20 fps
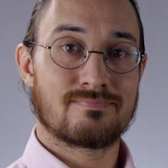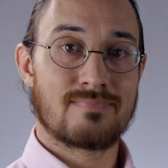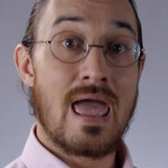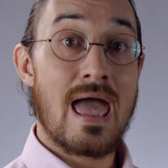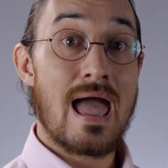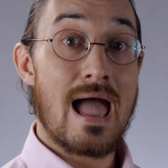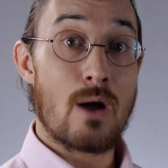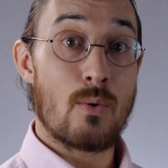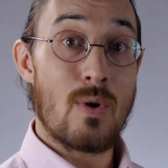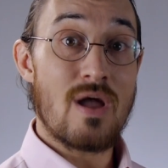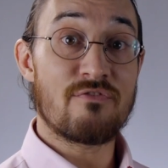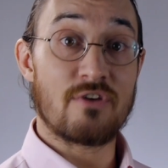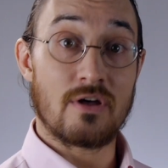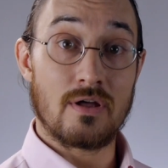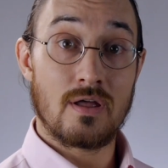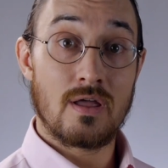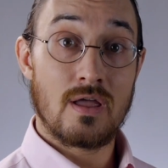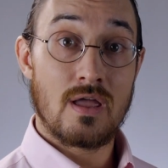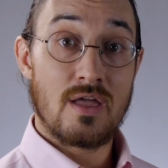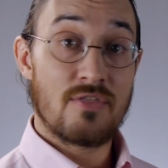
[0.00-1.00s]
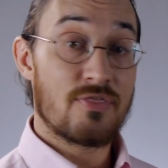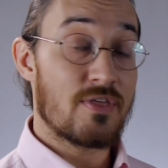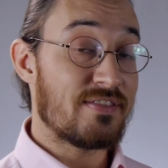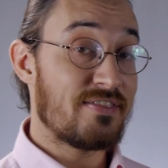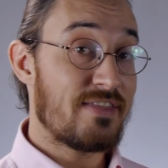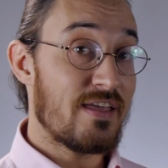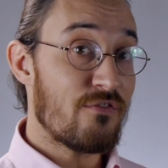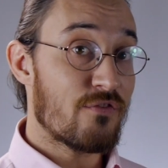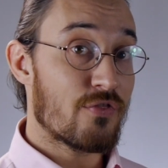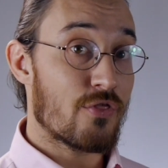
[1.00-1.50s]
However, the
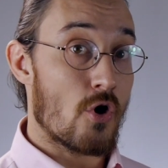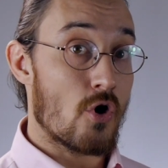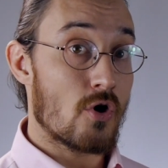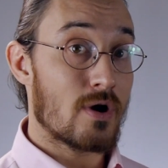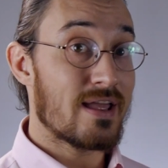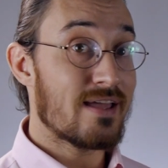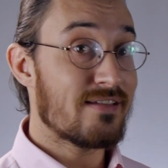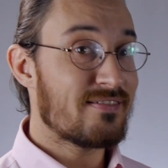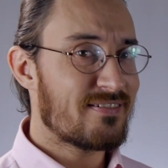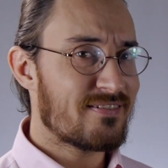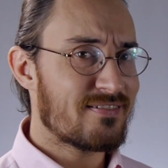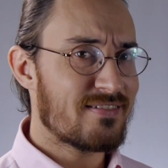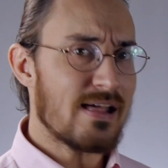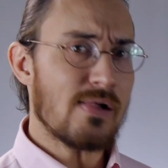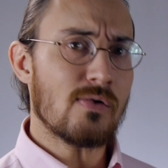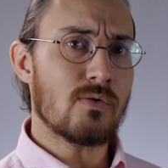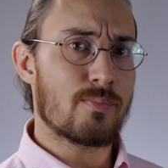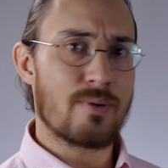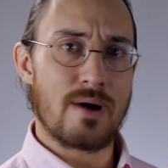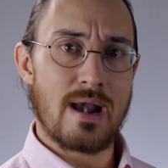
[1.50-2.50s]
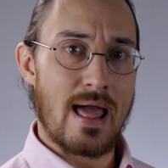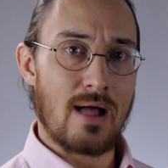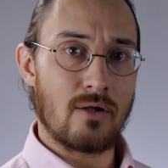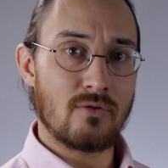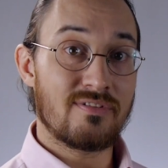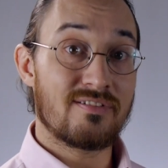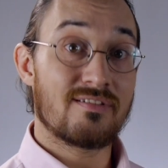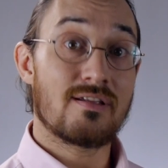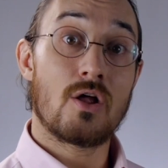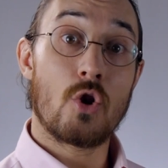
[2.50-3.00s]
diphthong is still
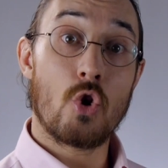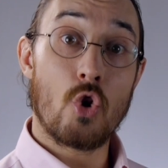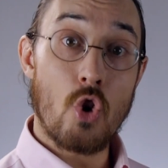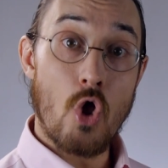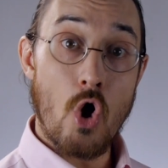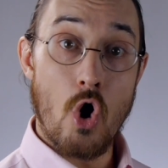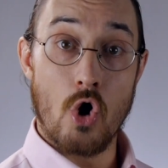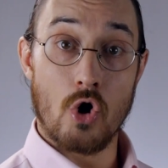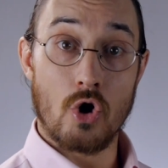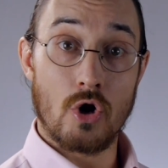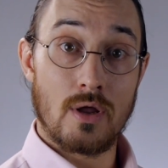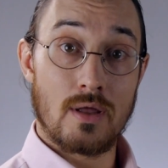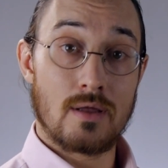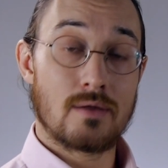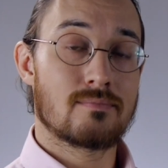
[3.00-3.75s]
pronounced long.